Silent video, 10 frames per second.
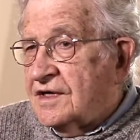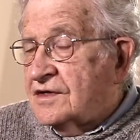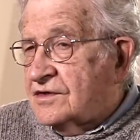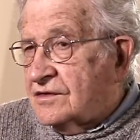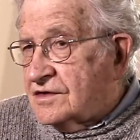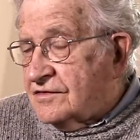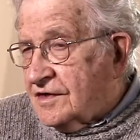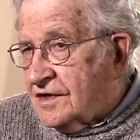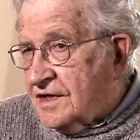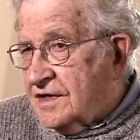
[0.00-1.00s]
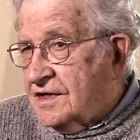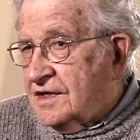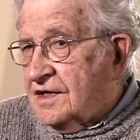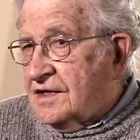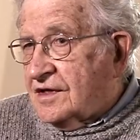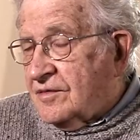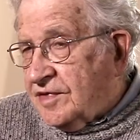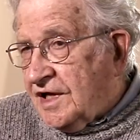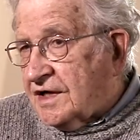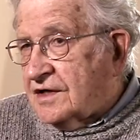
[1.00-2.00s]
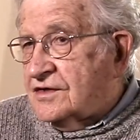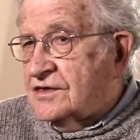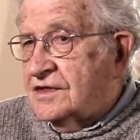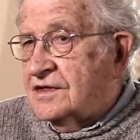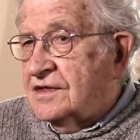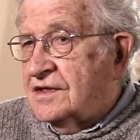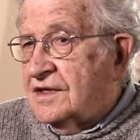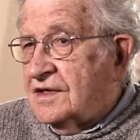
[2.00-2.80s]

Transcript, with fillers: So it's a very complex and